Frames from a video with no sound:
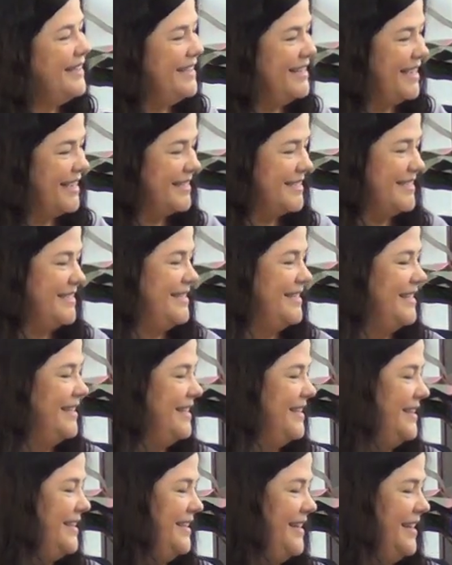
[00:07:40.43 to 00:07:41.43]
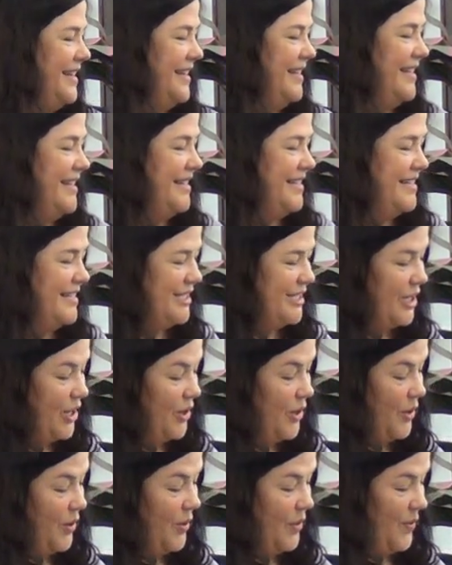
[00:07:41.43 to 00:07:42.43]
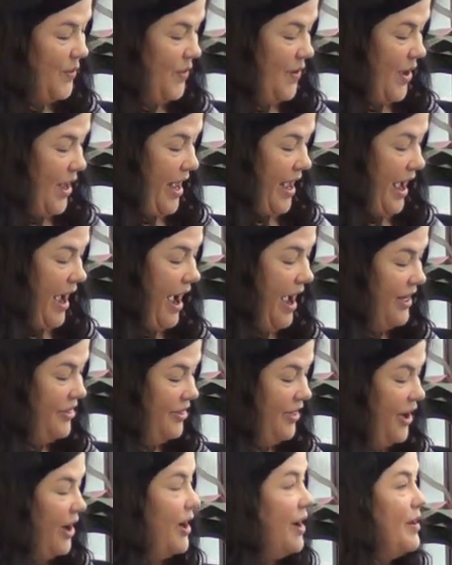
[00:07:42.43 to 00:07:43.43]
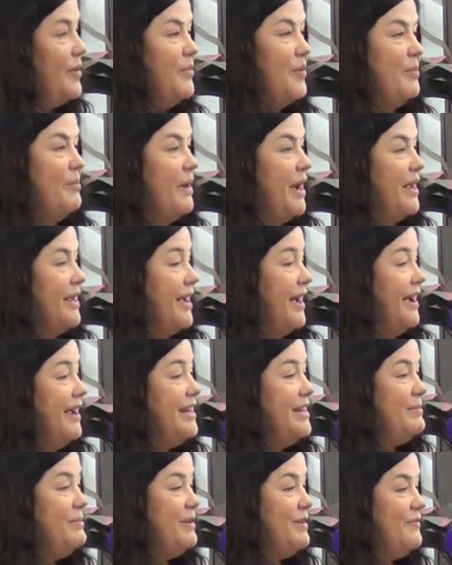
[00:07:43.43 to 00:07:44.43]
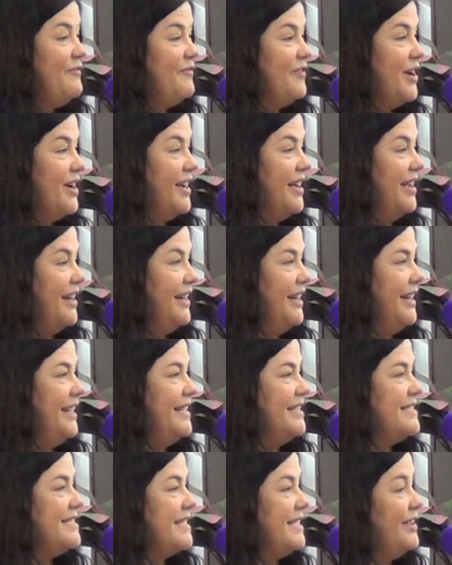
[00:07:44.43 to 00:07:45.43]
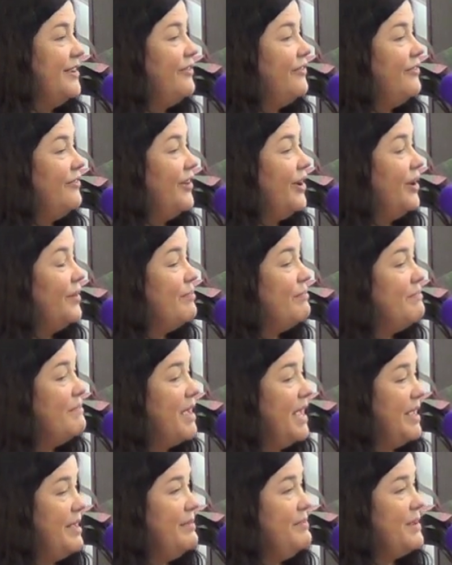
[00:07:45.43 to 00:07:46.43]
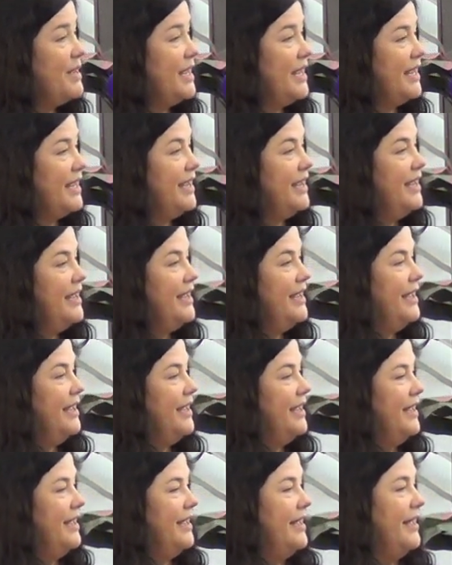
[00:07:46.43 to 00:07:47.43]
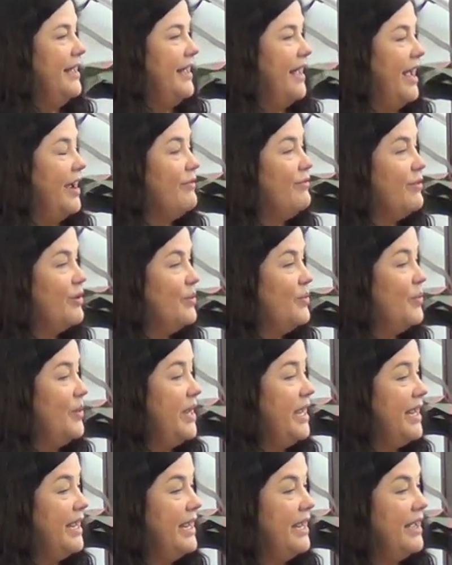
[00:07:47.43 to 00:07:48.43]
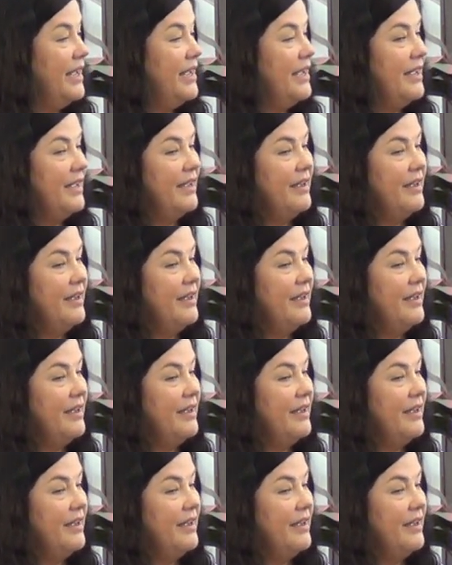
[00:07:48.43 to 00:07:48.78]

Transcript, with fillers: Yes. So I thought what might kind of be fun is if maybe every week